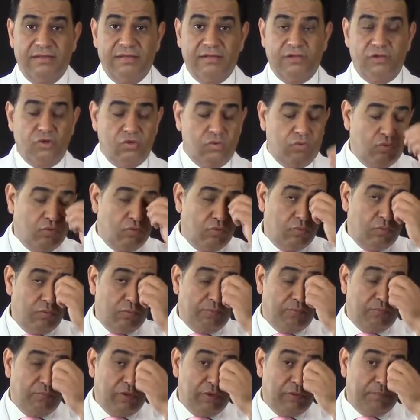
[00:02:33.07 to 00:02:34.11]
you
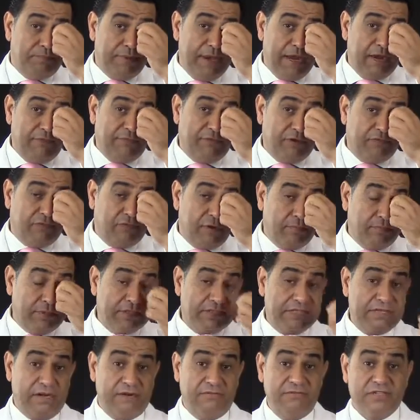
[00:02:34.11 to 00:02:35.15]
will benefit from the
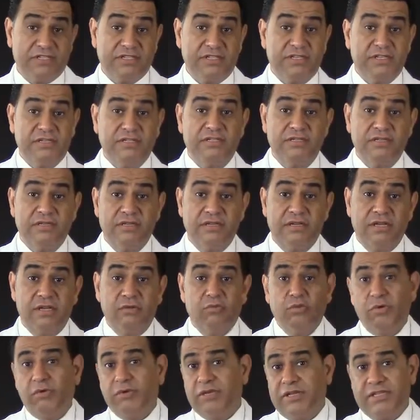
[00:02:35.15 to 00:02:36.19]
services,
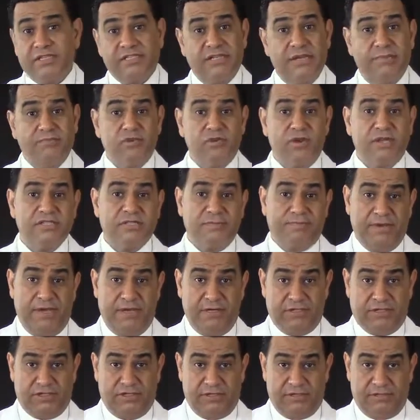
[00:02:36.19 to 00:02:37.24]
we will accept you as a
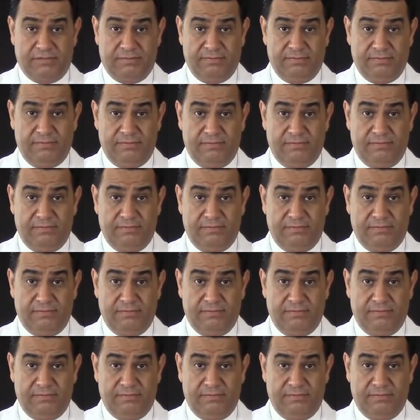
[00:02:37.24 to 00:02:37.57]
patient.